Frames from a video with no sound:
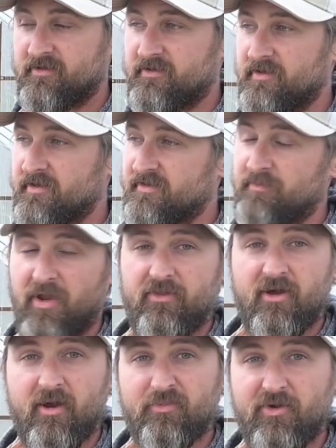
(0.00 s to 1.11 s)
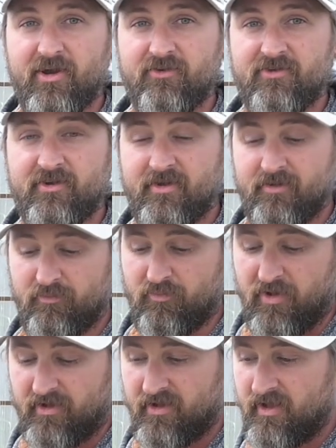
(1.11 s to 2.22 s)
to expand the operation.
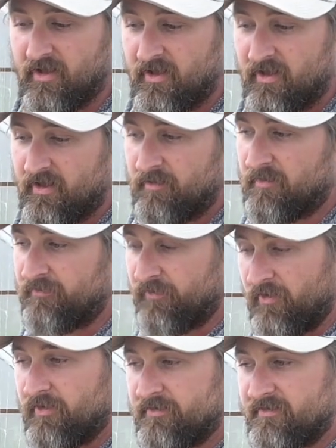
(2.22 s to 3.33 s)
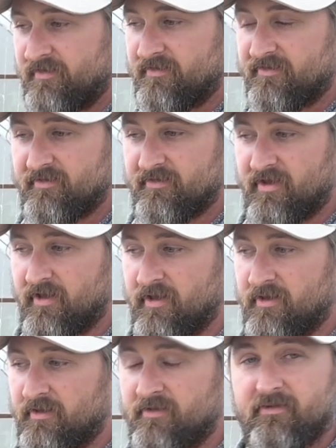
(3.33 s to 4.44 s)
But my focus is
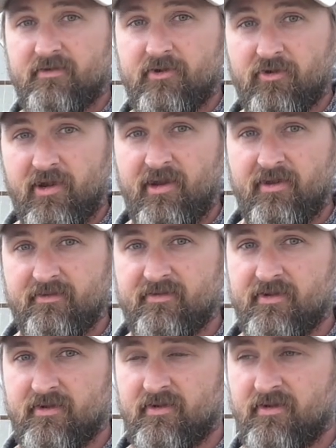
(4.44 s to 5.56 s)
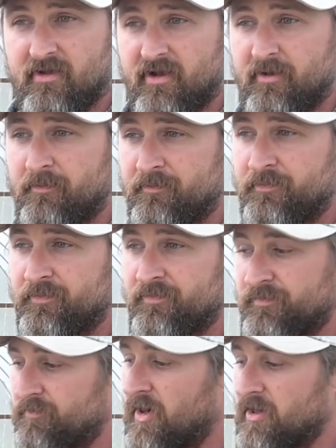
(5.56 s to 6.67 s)
on greens and
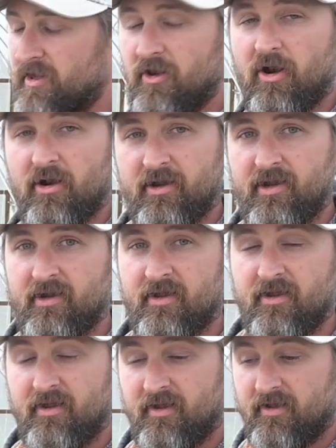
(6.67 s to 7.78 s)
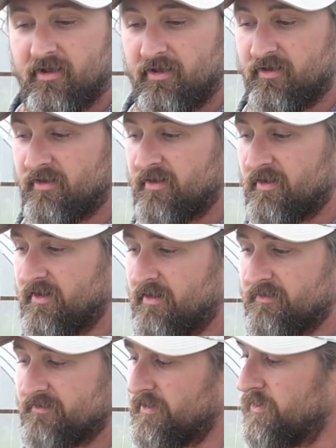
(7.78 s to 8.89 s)
market gardening, and
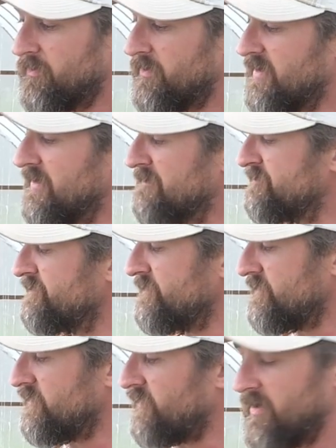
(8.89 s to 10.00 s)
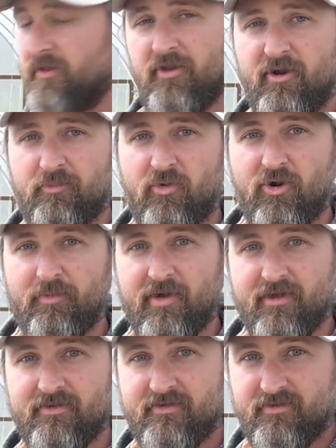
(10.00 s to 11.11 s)
also trying to learn more about